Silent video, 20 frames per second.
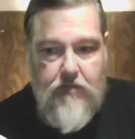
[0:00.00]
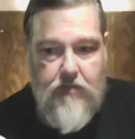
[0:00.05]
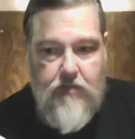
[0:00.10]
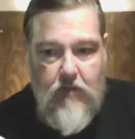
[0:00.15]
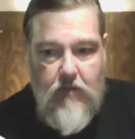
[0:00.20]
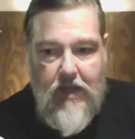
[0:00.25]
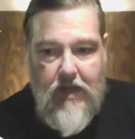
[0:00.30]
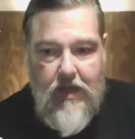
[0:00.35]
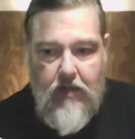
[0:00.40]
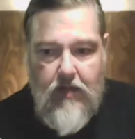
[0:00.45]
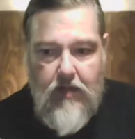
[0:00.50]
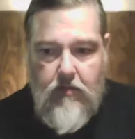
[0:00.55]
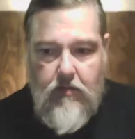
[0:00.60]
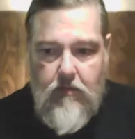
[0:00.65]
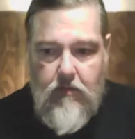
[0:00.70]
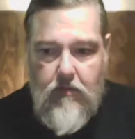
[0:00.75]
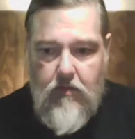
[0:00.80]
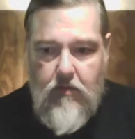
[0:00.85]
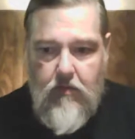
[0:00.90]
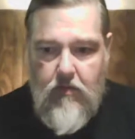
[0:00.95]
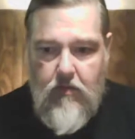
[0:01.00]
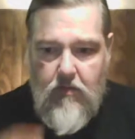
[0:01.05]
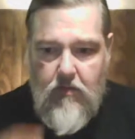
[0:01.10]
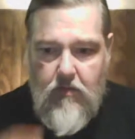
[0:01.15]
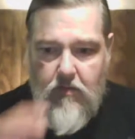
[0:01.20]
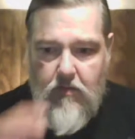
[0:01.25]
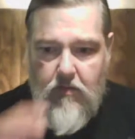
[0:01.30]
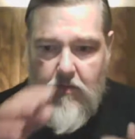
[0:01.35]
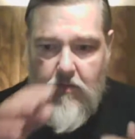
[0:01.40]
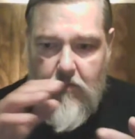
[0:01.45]
Well,
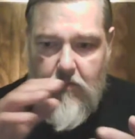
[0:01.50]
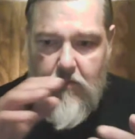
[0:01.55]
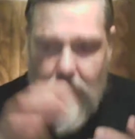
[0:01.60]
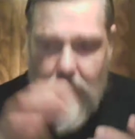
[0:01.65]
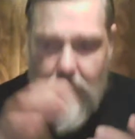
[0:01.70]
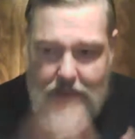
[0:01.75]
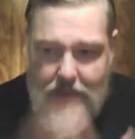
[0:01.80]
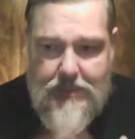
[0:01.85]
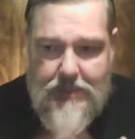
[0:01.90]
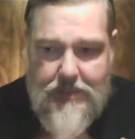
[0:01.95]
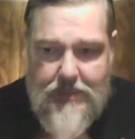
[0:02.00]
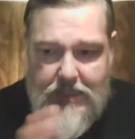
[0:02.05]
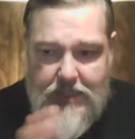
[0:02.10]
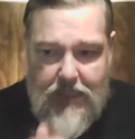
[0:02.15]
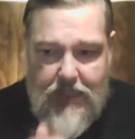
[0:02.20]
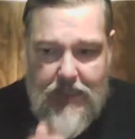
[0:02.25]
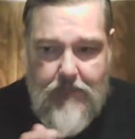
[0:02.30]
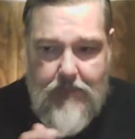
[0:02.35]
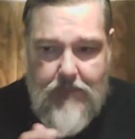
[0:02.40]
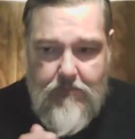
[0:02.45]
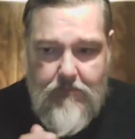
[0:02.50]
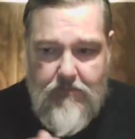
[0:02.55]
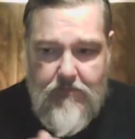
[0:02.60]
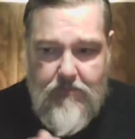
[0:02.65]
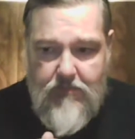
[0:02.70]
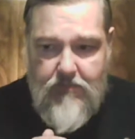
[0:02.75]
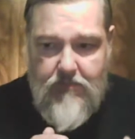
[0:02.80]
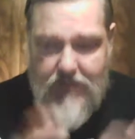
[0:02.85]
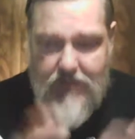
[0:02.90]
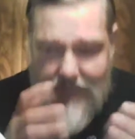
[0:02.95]
one team
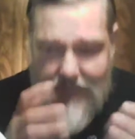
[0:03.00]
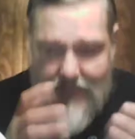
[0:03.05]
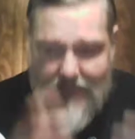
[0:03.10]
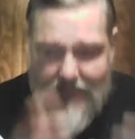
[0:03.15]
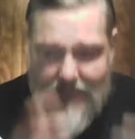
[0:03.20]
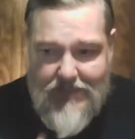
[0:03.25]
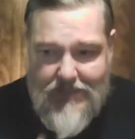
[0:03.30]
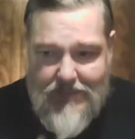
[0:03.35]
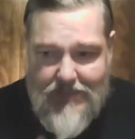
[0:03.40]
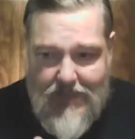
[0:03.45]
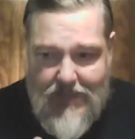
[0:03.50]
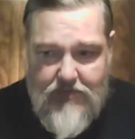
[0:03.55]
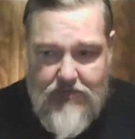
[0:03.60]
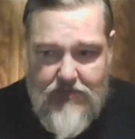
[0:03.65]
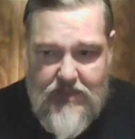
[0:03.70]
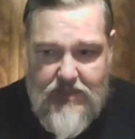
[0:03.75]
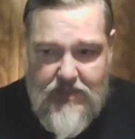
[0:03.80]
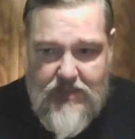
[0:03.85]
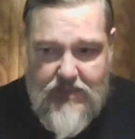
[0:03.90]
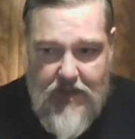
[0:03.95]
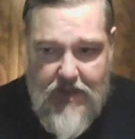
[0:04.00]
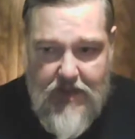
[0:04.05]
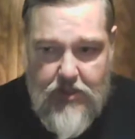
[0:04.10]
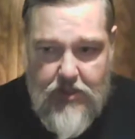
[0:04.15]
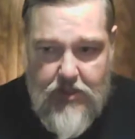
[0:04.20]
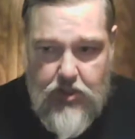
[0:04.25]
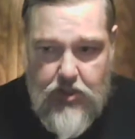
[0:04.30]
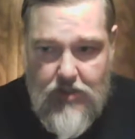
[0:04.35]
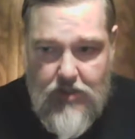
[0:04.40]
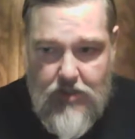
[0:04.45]
that announced a
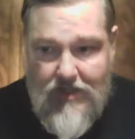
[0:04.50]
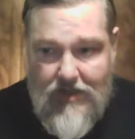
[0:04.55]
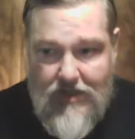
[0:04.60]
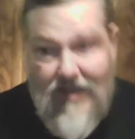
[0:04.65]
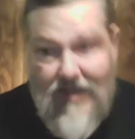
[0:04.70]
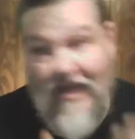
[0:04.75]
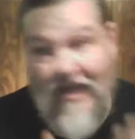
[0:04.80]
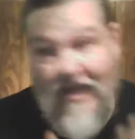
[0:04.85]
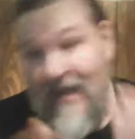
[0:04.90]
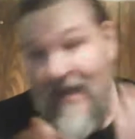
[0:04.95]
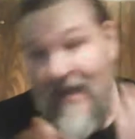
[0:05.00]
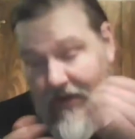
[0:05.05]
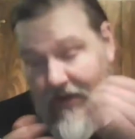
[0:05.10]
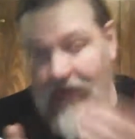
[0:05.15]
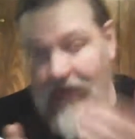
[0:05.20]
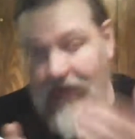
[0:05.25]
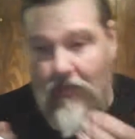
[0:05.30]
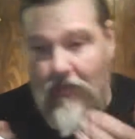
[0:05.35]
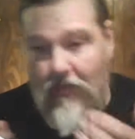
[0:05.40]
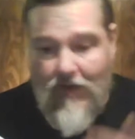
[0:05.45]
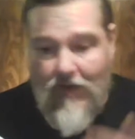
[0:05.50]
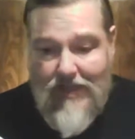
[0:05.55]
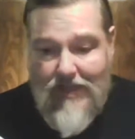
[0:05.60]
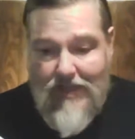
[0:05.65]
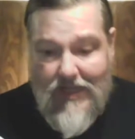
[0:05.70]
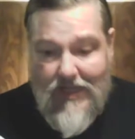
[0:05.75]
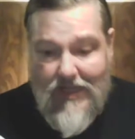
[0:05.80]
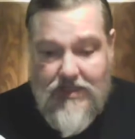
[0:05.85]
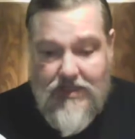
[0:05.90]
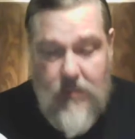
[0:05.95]
manager, another one
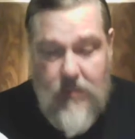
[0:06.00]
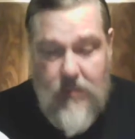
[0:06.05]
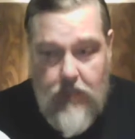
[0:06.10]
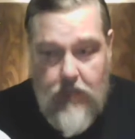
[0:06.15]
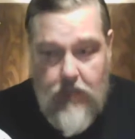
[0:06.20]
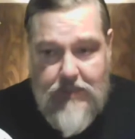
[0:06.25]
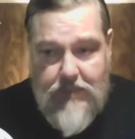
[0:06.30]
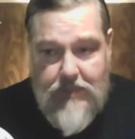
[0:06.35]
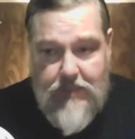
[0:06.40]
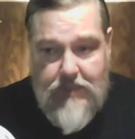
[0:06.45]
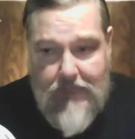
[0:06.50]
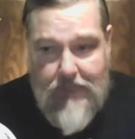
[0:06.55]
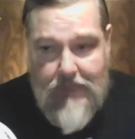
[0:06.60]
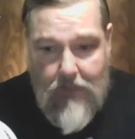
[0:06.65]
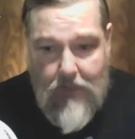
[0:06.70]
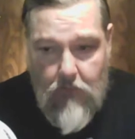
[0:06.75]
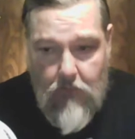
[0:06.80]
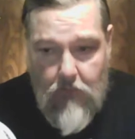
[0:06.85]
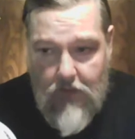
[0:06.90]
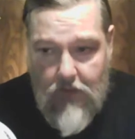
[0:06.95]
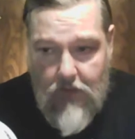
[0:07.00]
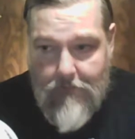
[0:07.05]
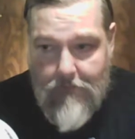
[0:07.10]
that's closing in on one.